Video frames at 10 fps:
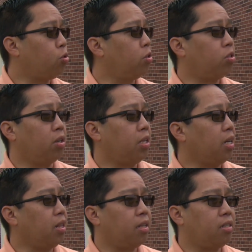short
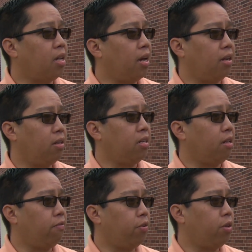circuiting, that's not a good
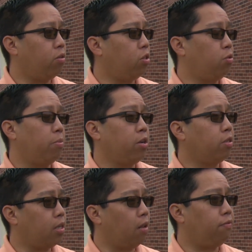deal for you to do by
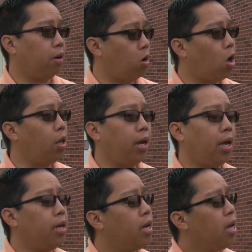yourself. Call
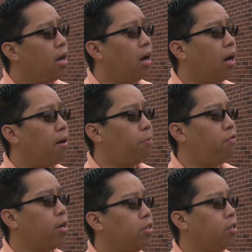a, uh, a
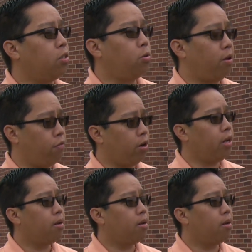professional to do it for you.